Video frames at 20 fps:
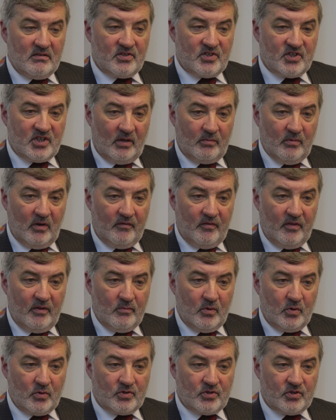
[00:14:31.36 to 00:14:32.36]
some of the
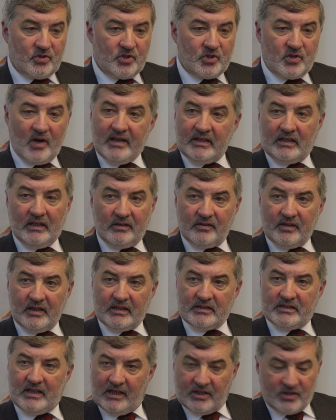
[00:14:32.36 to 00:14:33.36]
most striking
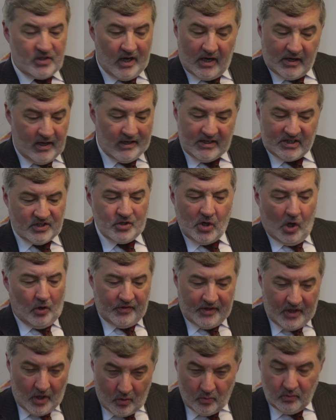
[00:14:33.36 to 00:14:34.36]
things, and it's
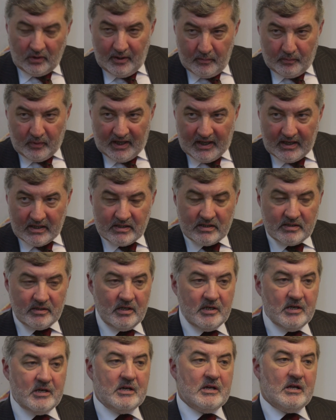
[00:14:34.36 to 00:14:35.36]
not the only place,
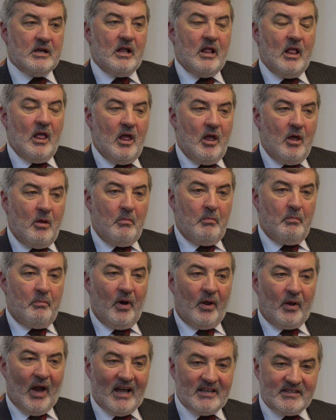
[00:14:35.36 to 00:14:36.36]

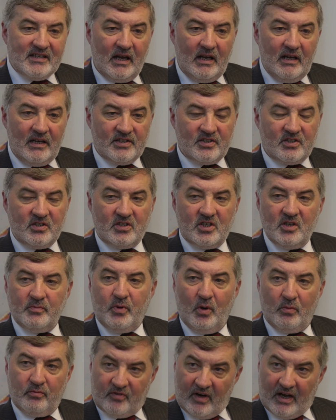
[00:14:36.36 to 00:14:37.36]
but as I listen to
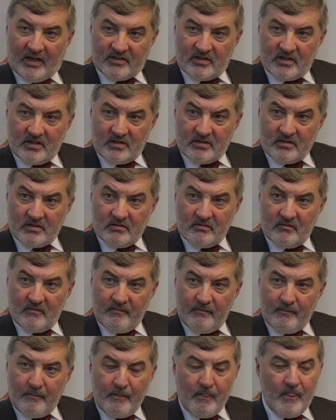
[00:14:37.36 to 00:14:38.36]
Pope Francis,
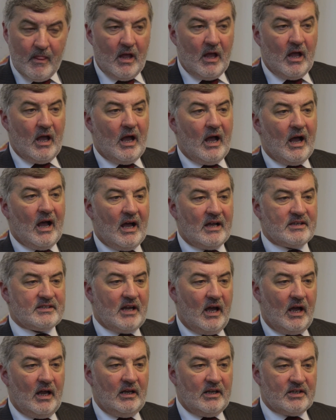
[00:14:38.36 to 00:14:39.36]
as
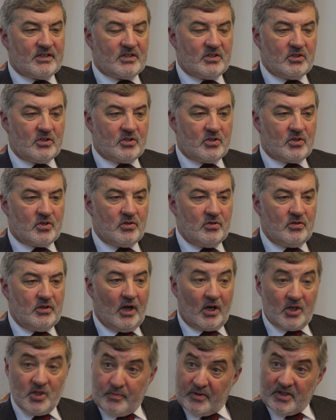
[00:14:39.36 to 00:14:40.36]
I listen to
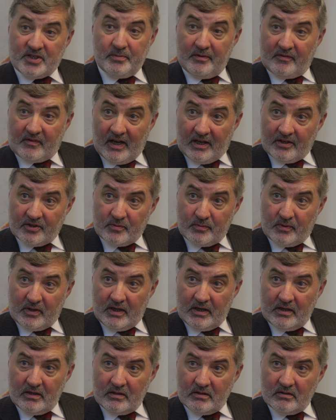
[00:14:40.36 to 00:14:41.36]
the Archbishop of
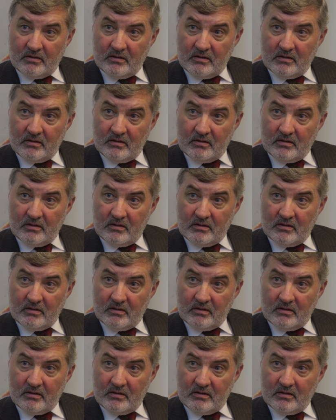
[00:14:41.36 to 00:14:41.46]
Canterbury,